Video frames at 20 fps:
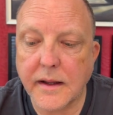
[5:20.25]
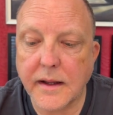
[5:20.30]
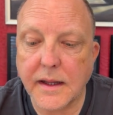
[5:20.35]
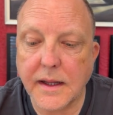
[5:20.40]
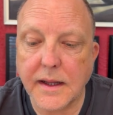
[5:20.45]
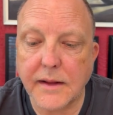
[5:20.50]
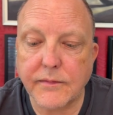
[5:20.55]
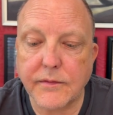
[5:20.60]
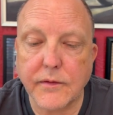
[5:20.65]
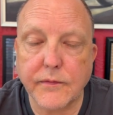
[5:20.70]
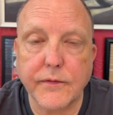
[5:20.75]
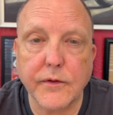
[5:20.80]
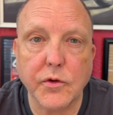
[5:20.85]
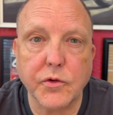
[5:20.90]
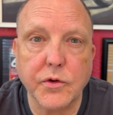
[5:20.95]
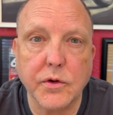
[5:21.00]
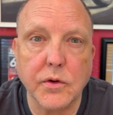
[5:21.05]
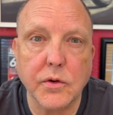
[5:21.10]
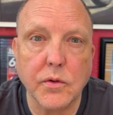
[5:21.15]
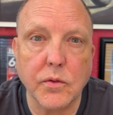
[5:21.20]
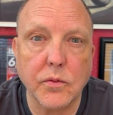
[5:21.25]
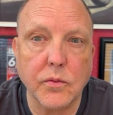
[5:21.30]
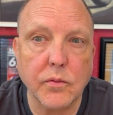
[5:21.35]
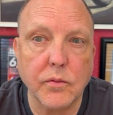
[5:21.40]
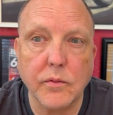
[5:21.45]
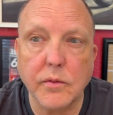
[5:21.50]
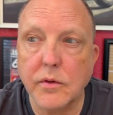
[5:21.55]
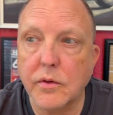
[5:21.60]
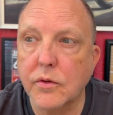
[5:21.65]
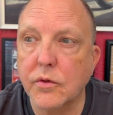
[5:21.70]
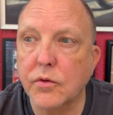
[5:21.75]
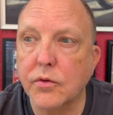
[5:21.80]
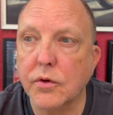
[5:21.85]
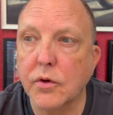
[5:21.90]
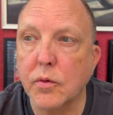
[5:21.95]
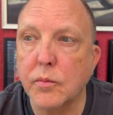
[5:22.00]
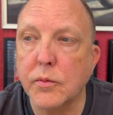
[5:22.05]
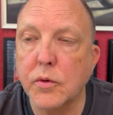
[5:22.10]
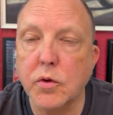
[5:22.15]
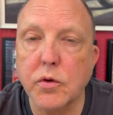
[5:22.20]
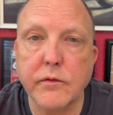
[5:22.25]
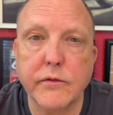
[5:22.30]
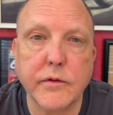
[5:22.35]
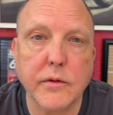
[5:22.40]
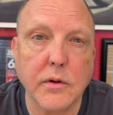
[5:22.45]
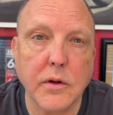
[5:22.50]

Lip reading: if you feel so moved,